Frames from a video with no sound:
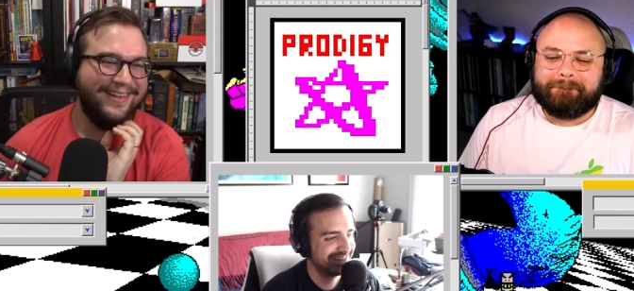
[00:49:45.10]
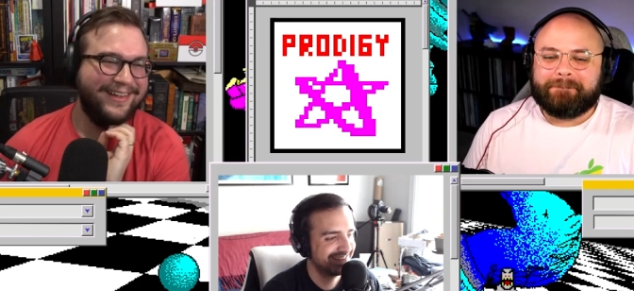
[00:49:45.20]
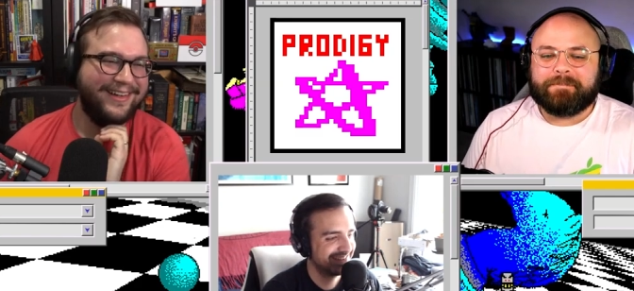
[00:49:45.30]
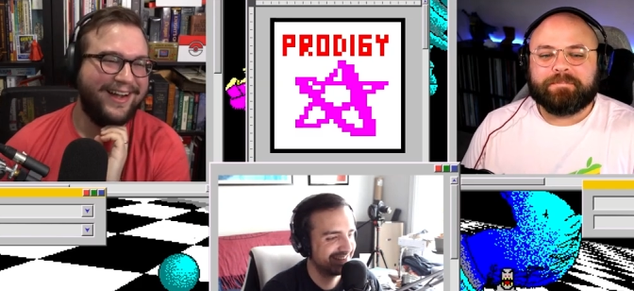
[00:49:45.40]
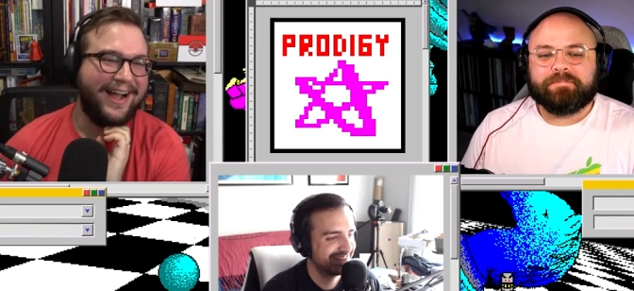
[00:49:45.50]

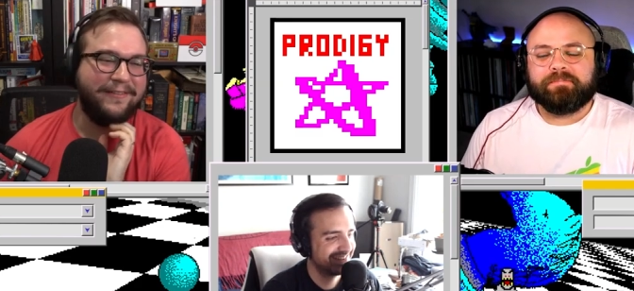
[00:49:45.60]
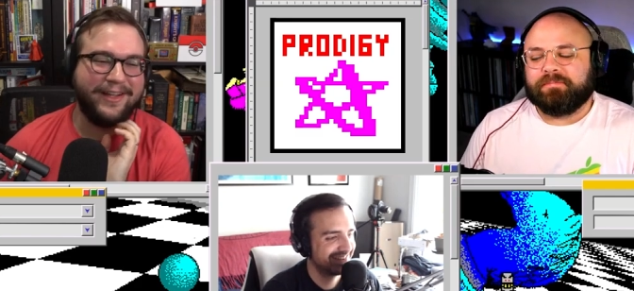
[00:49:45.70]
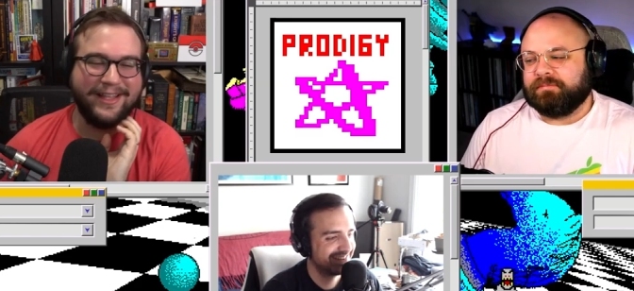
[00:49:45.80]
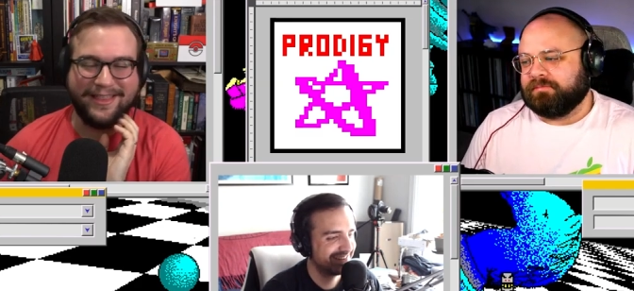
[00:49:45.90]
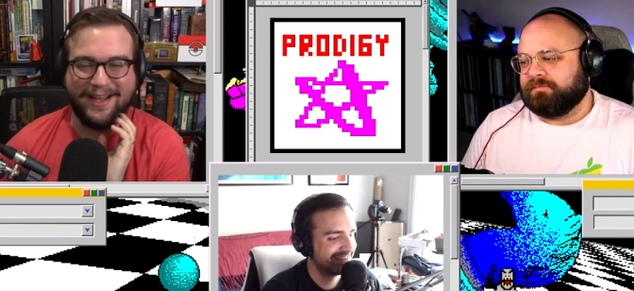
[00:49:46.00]
Speaker 1: I
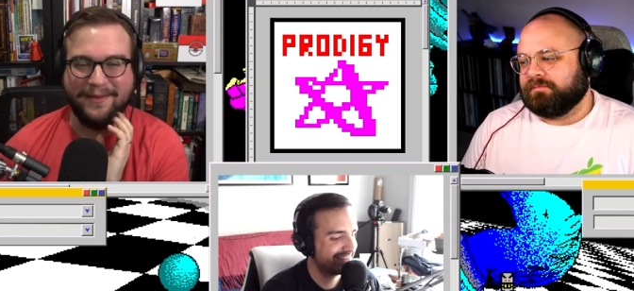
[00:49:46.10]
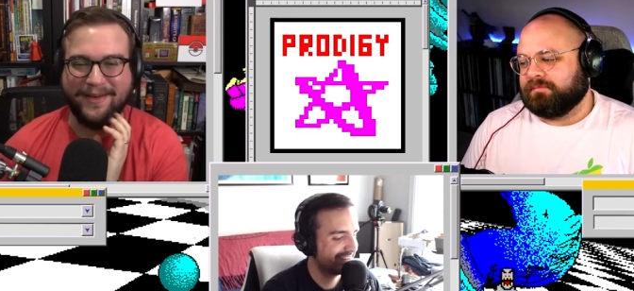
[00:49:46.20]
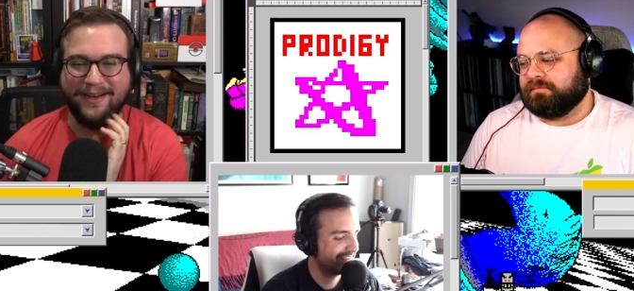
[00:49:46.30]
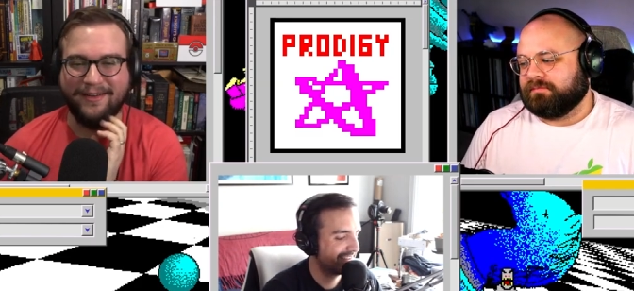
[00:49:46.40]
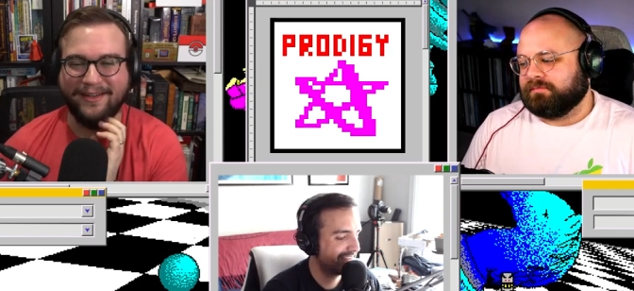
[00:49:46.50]
really thought
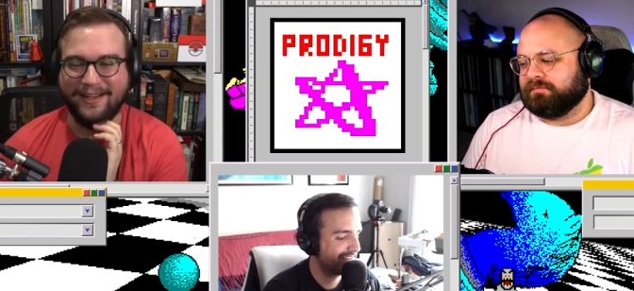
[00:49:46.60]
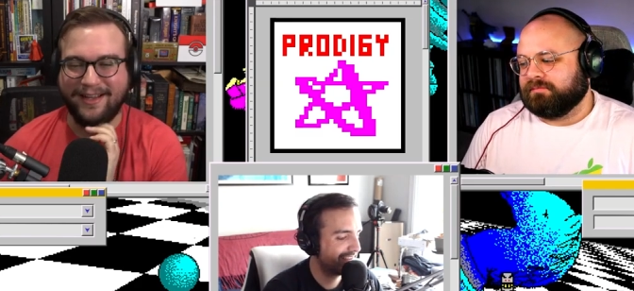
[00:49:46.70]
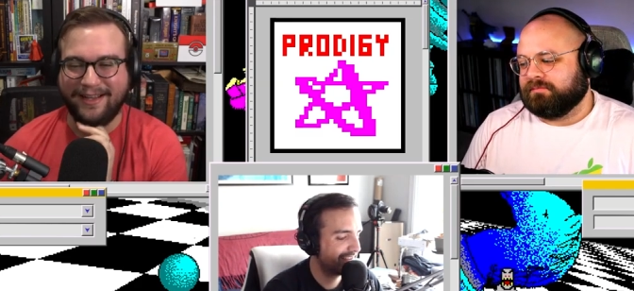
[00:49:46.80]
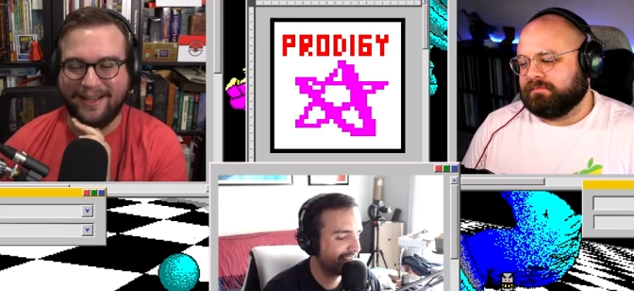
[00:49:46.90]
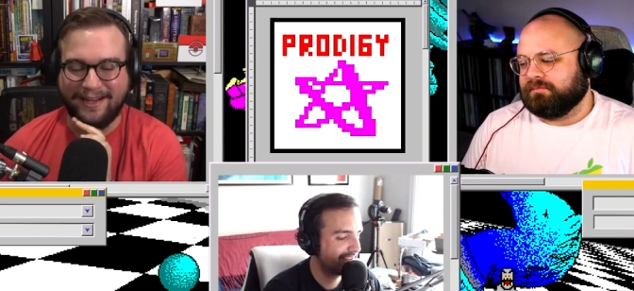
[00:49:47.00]
about
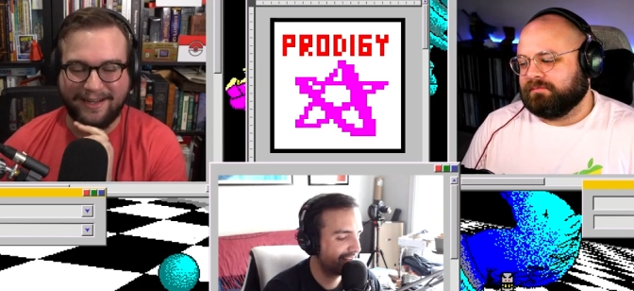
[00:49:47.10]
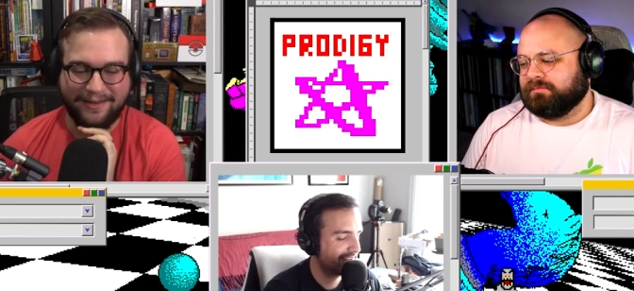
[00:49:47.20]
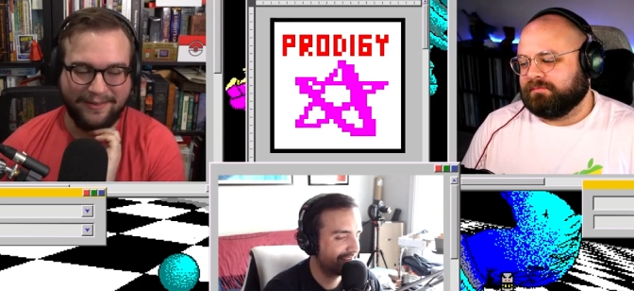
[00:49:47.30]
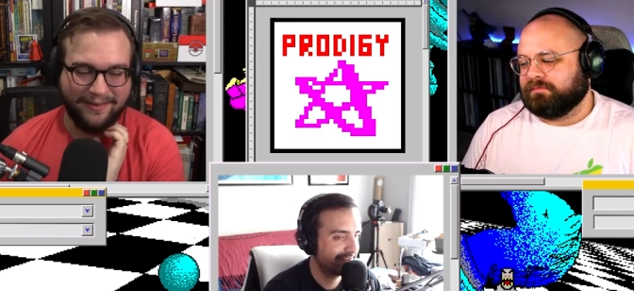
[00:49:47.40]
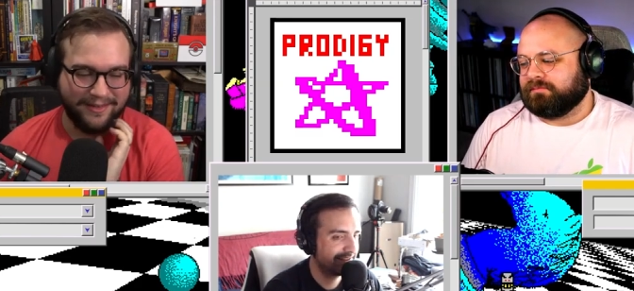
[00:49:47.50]
uh,
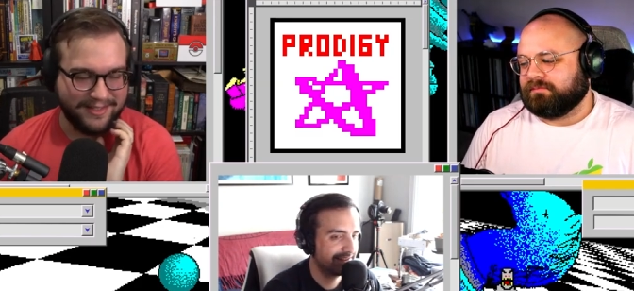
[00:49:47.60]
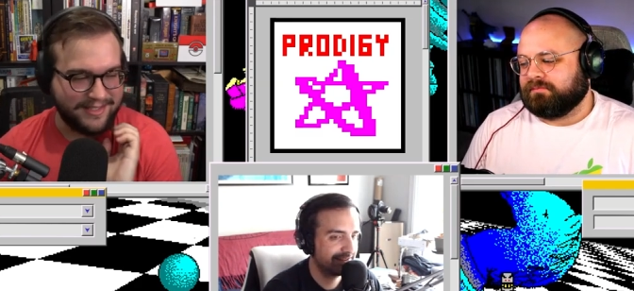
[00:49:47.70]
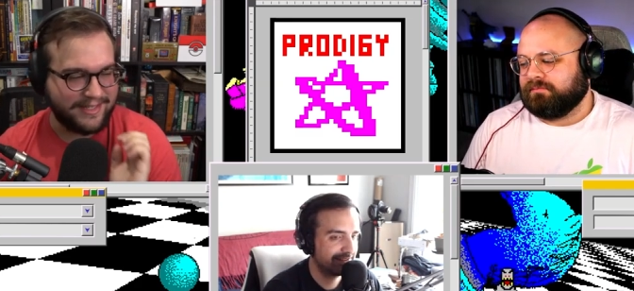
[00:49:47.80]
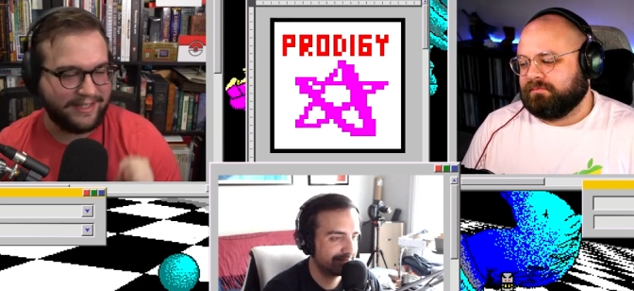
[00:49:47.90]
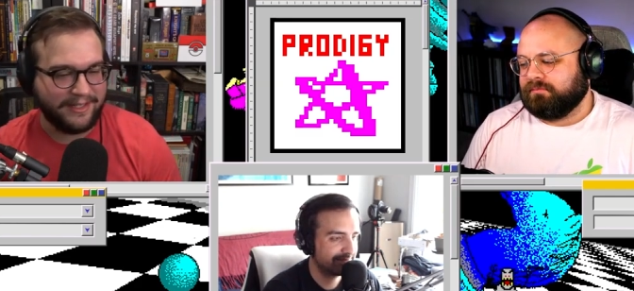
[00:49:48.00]

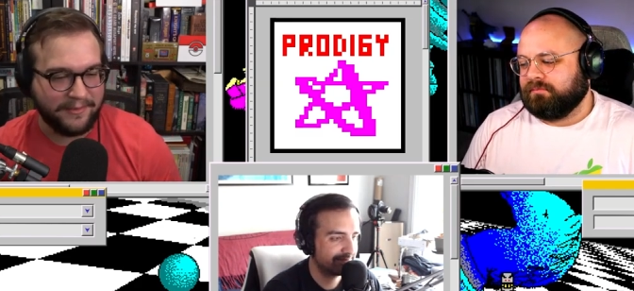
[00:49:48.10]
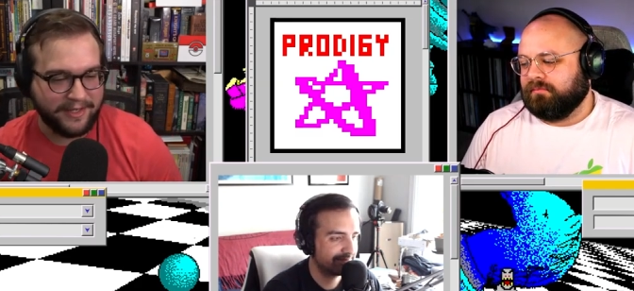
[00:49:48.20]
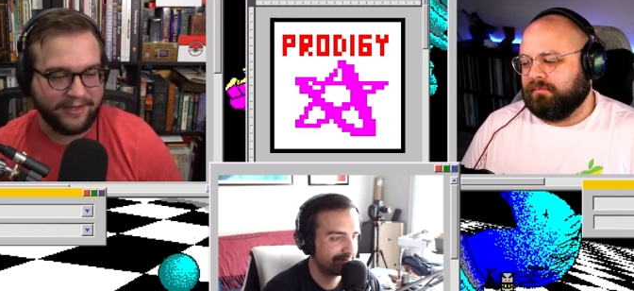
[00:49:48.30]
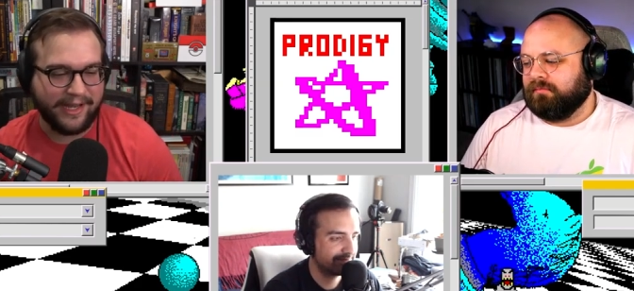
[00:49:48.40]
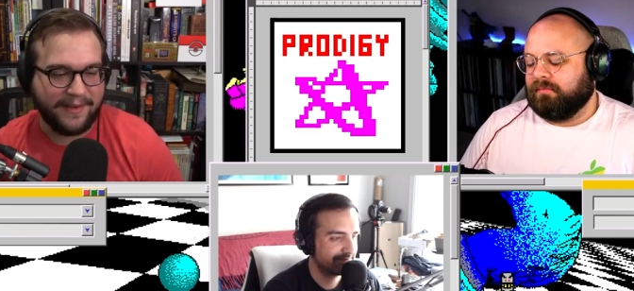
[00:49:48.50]
stealing one of
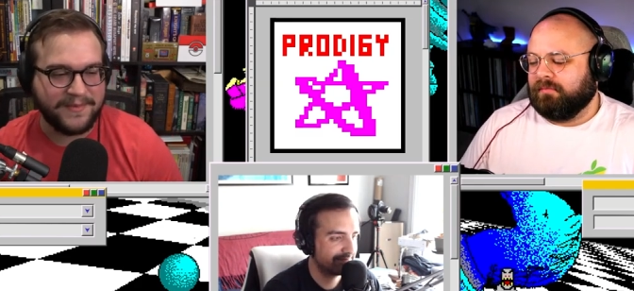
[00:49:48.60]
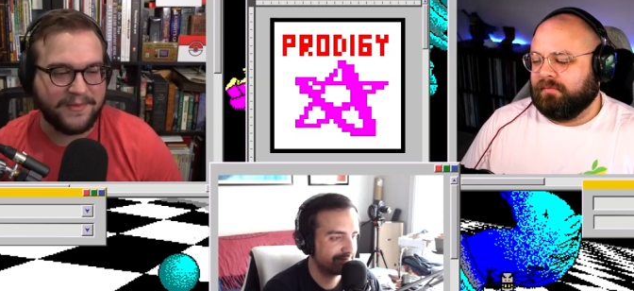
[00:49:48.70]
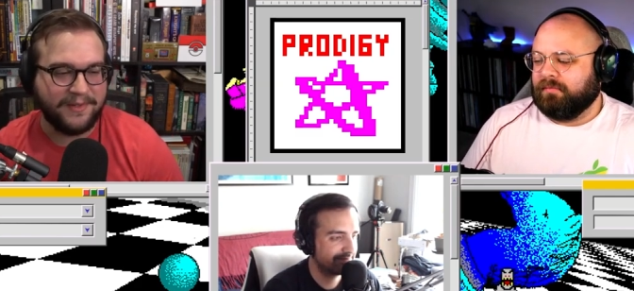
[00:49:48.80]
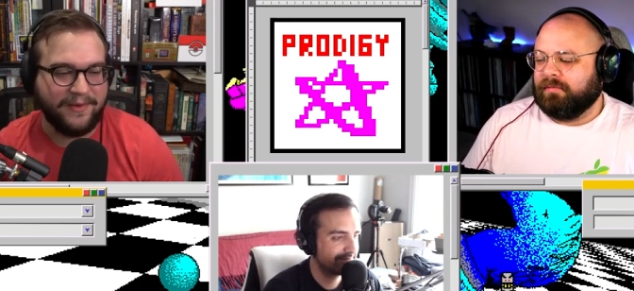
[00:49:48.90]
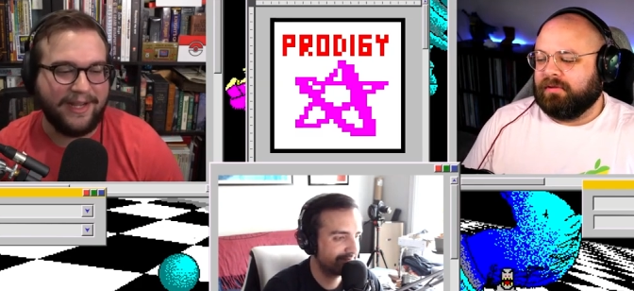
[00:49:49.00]
your games
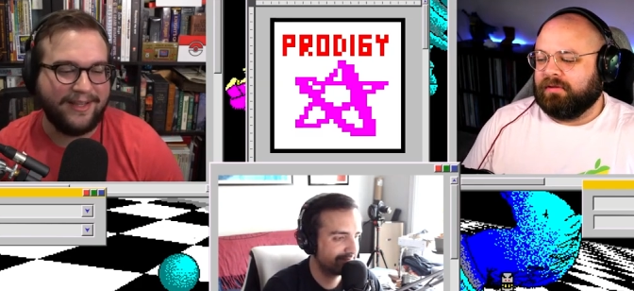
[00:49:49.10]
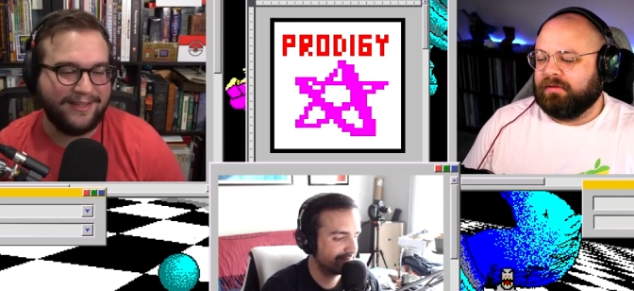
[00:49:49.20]
one week,